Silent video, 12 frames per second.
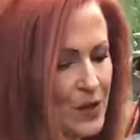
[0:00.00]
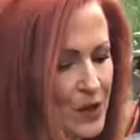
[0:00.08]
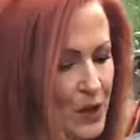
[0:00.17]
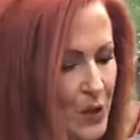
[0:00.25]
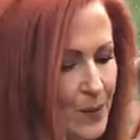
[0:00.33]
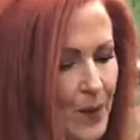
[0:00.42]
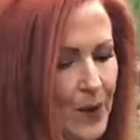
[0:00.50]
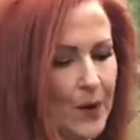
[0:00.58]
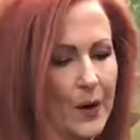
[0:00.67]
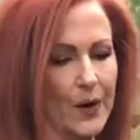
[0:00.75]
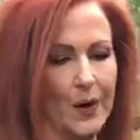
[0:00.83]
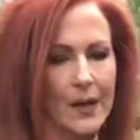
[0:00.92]
ones are
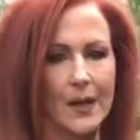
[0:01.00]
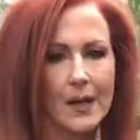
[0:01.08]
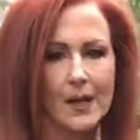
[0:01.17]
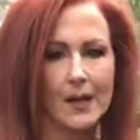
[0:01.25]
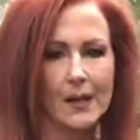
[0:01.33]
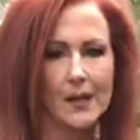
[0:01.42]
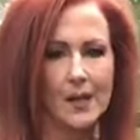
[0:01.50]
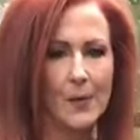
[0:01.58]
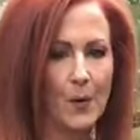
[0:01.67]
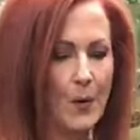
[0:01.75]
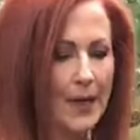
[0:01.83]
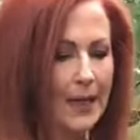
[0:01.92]
super,
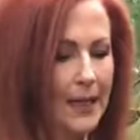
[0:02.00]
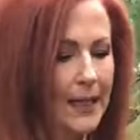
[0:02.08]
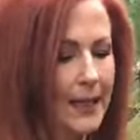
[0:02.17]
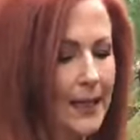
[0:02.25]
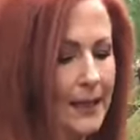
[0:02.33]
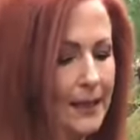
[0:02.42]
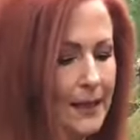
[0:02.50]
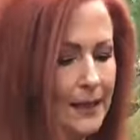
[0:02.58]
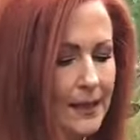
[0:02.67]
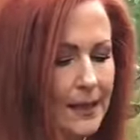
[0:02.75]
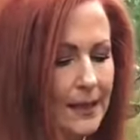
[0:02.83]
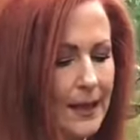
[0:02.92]
super wiggly
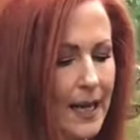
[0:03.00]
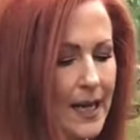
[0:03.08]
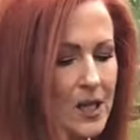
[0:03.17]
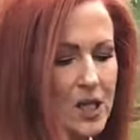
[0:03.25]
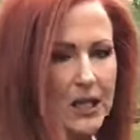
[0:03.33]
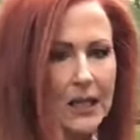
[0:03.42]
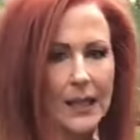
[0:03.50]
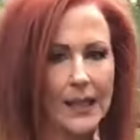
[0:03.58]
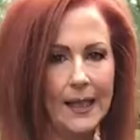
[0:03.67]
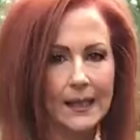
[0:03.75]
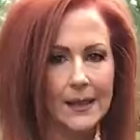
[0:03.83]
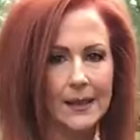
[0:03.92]
and
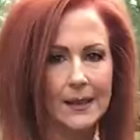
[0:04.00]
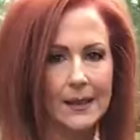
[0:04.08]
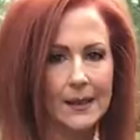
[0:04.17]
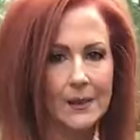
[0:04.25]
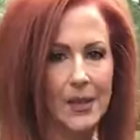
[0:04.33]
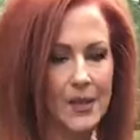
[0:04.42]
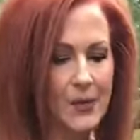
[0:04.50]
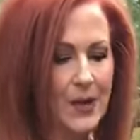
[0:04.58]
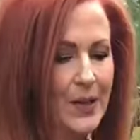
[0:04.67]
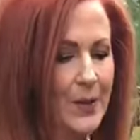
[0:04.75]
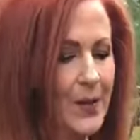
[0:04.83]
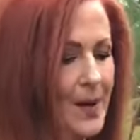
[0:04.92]
jiggly, which
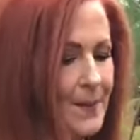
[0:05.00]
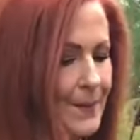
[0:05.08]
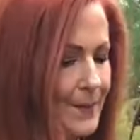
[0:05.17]
is what you